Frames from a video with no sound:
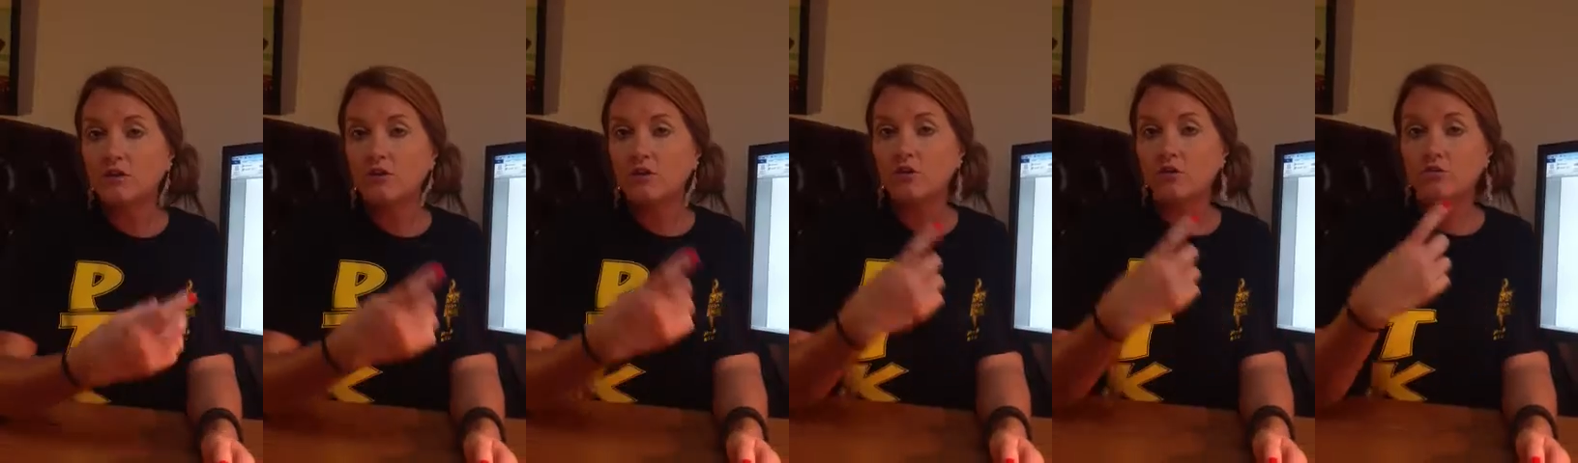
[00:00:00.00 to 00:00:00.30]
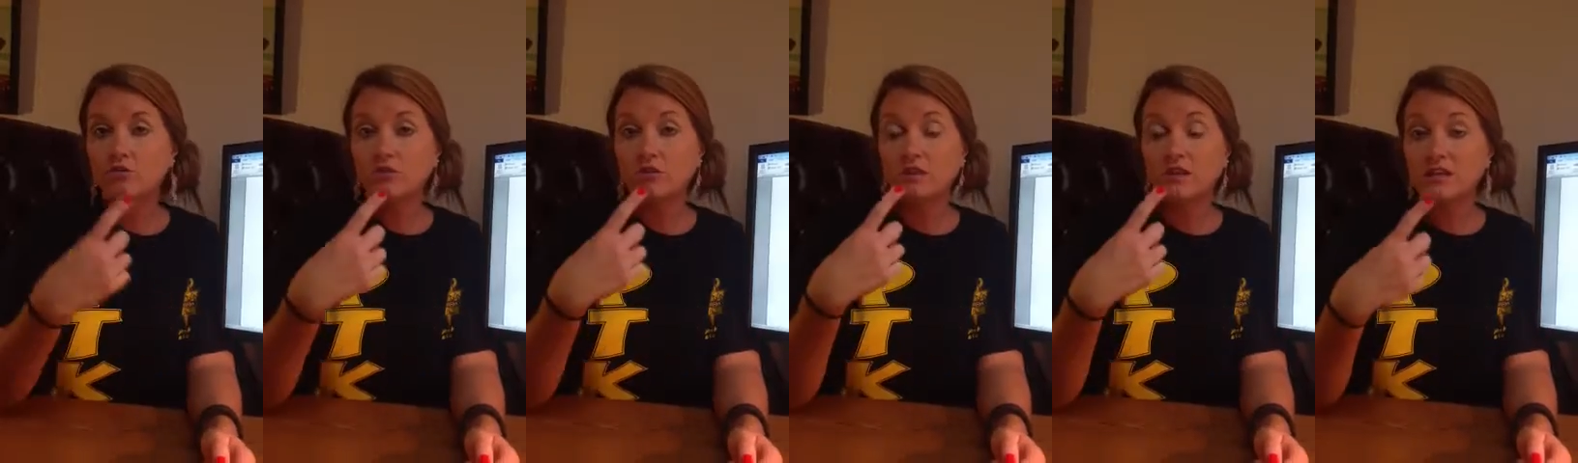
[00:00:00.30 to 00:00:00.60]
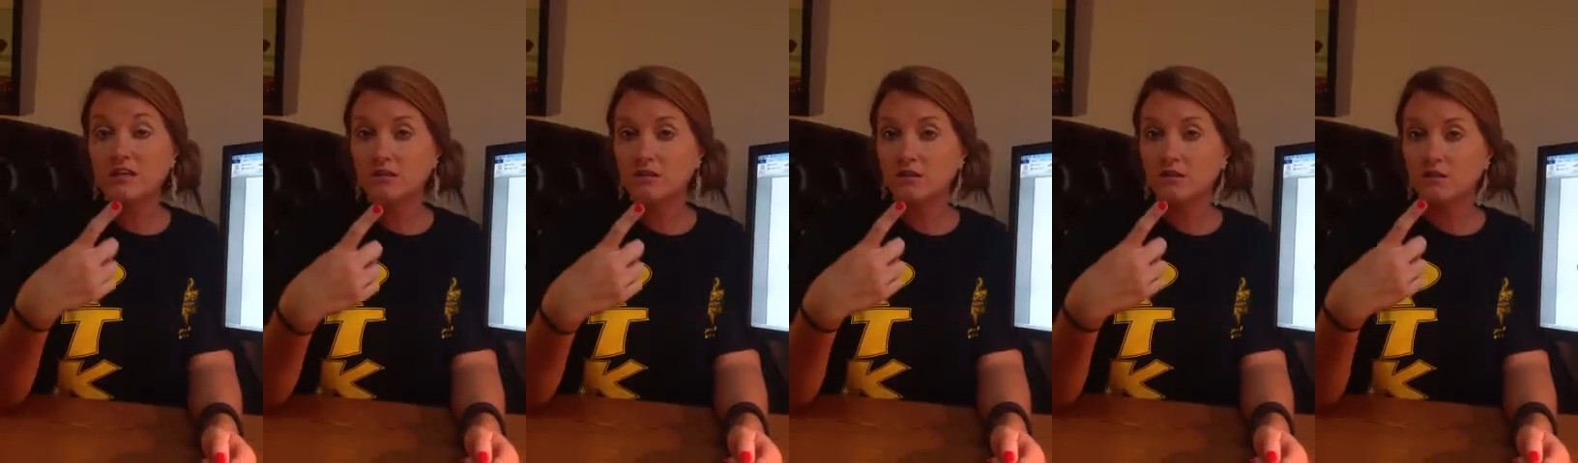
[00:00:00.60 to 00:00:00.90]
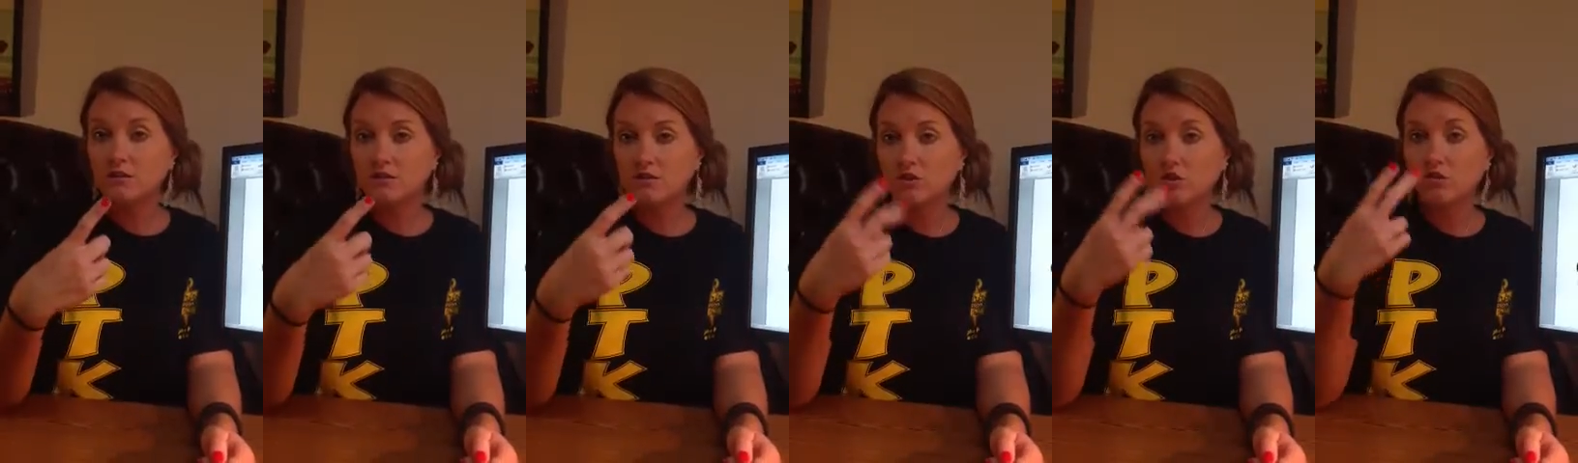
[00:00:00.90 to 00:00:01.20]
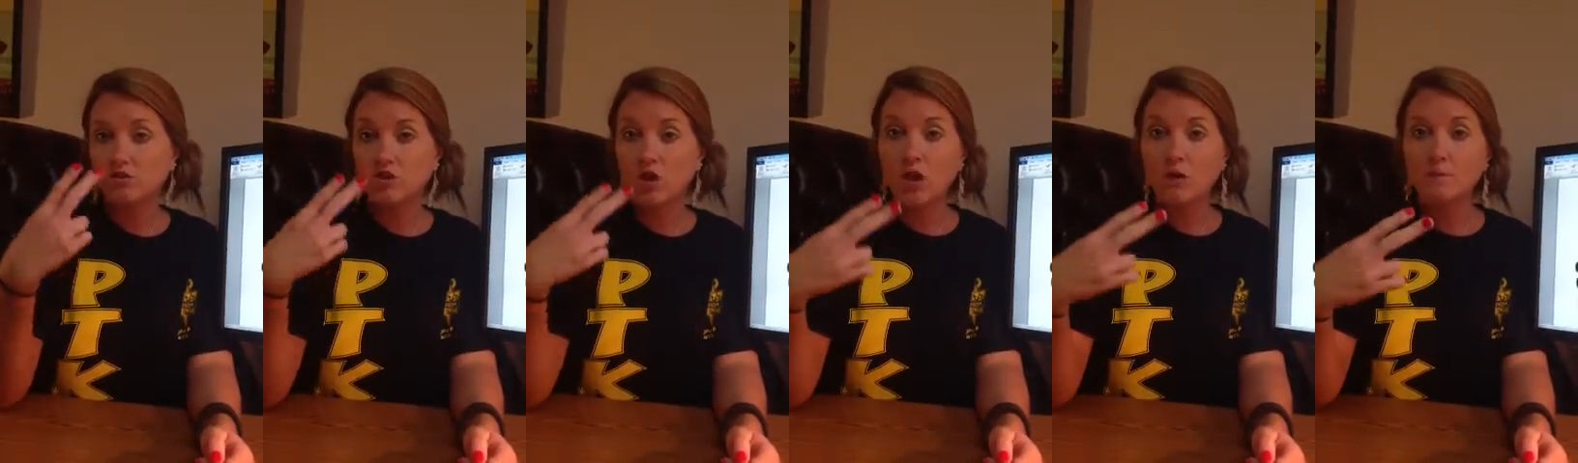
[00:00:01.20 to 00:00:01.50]
your thesis, your
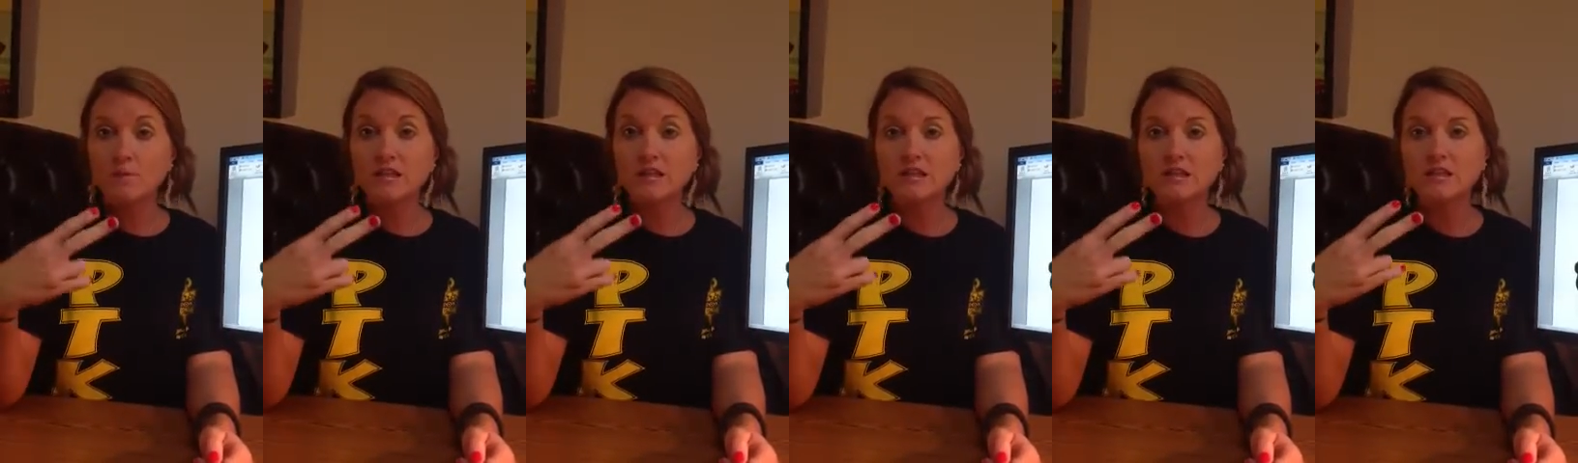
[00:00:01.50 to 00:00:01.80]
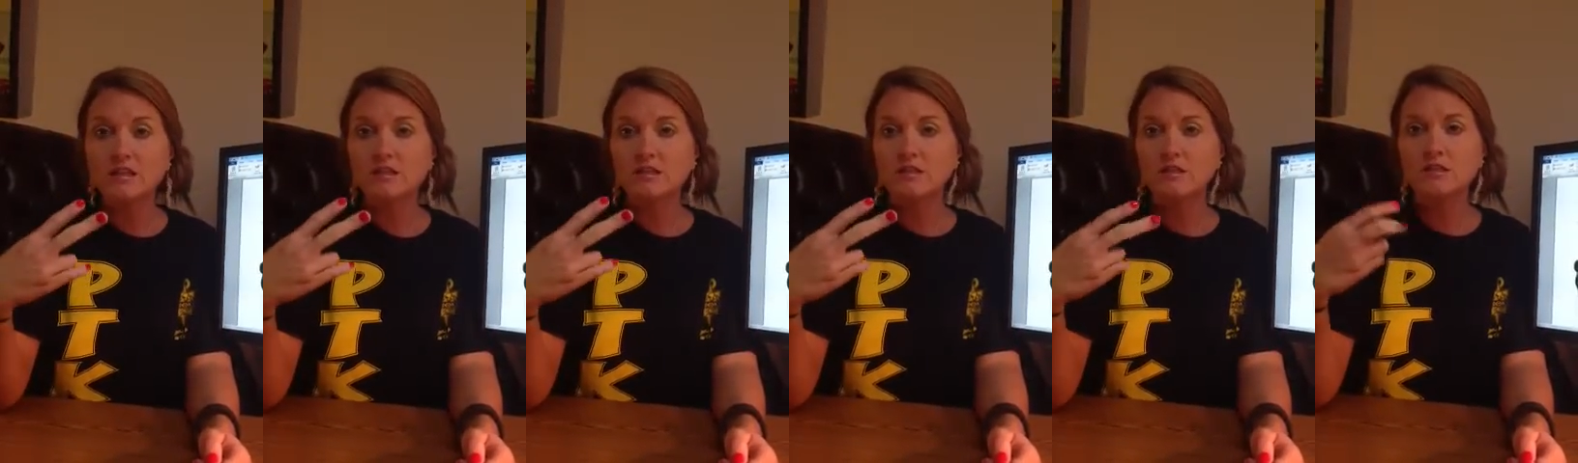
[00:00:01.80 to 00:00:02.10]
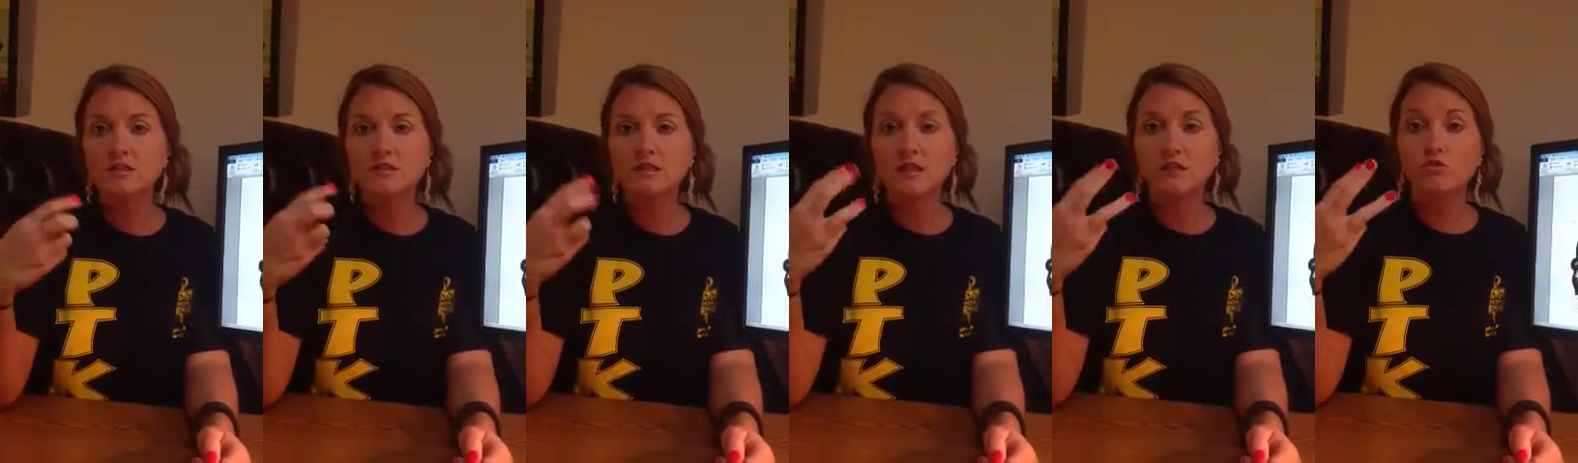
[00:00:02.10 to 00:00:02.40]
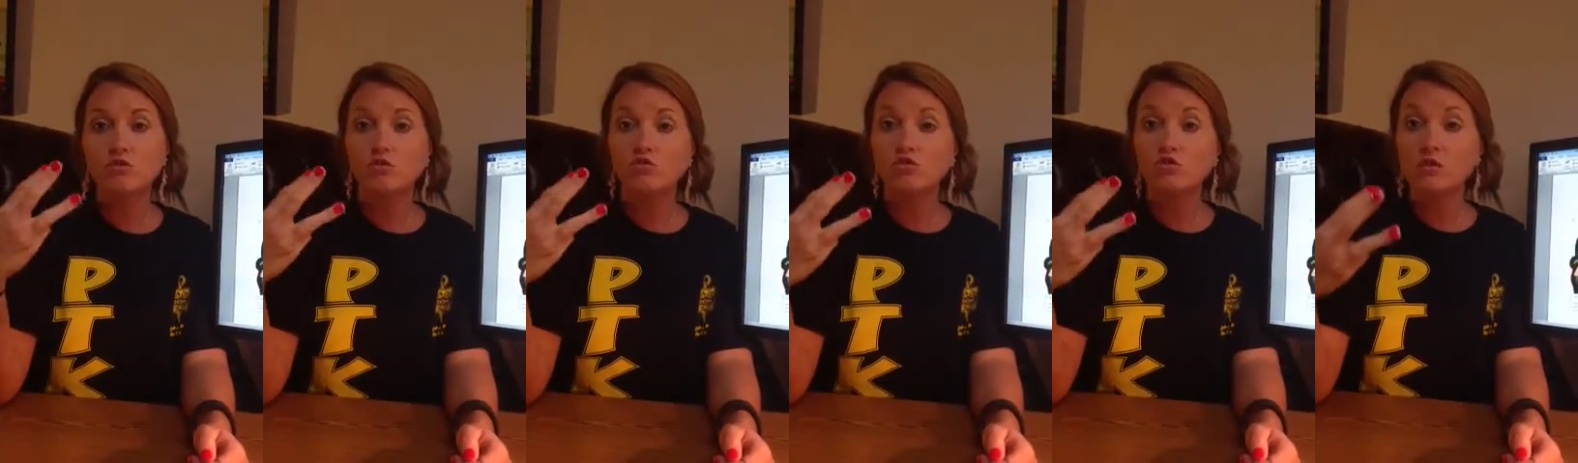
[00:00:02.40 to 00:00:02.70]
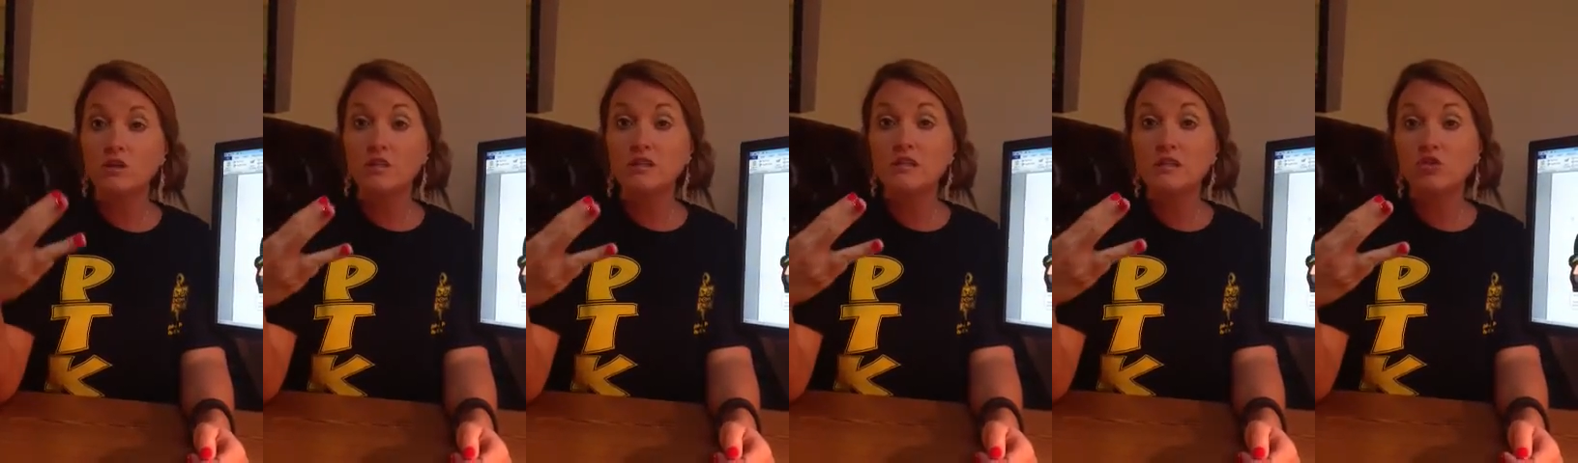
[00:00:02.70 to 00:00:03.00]
topic sentences, and your
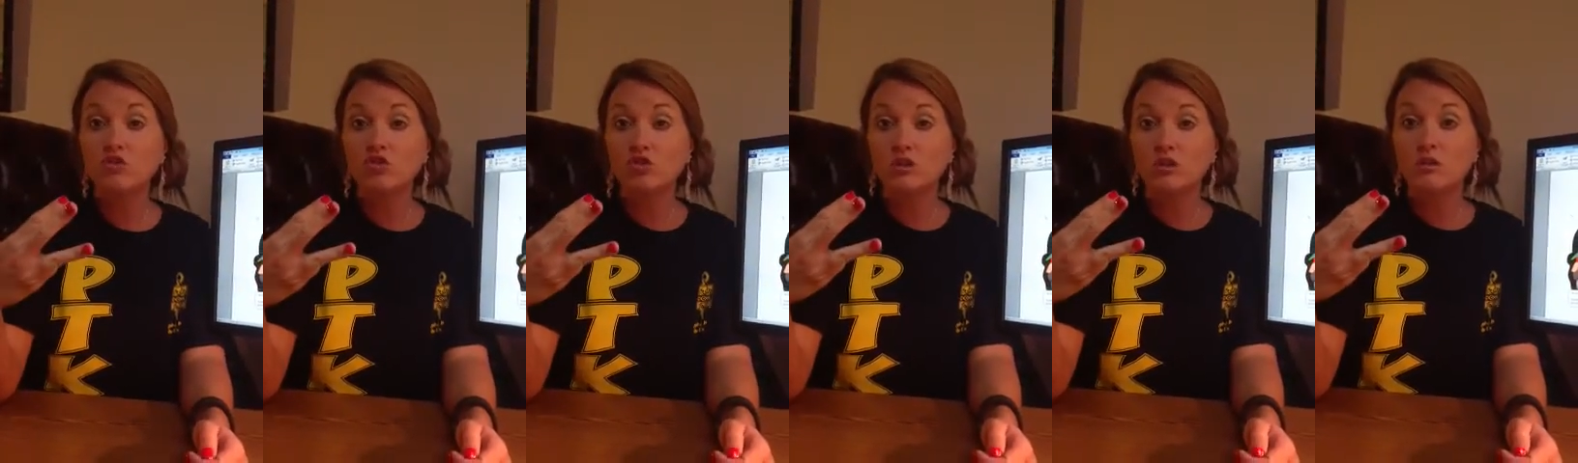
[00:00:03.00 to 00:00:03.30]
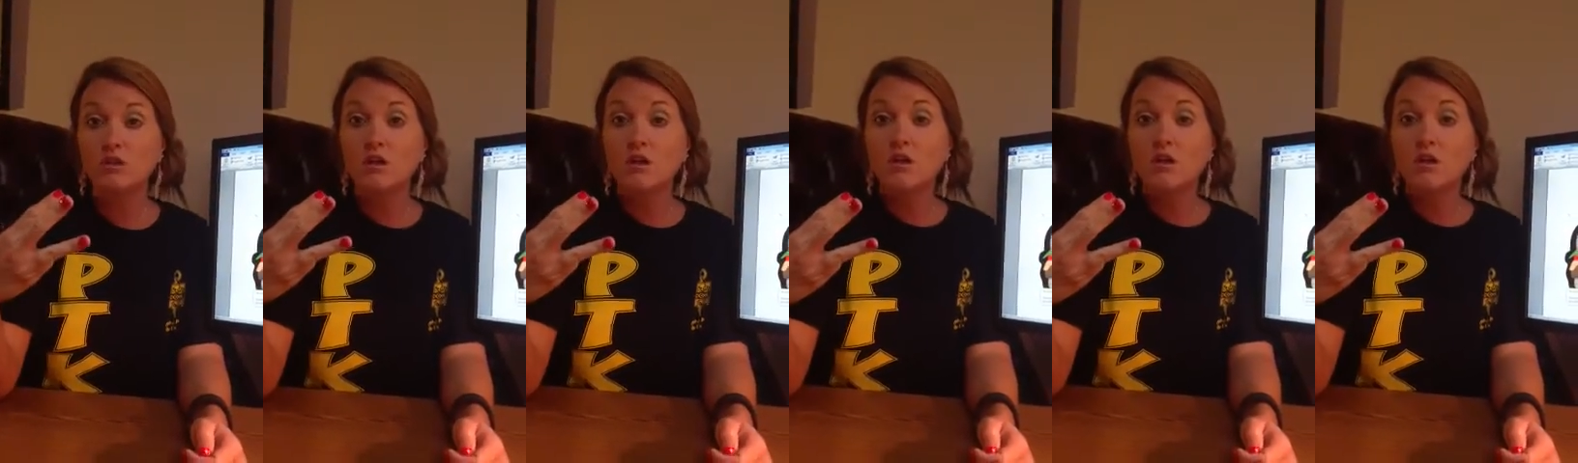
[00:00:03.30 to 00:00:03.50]
transitions,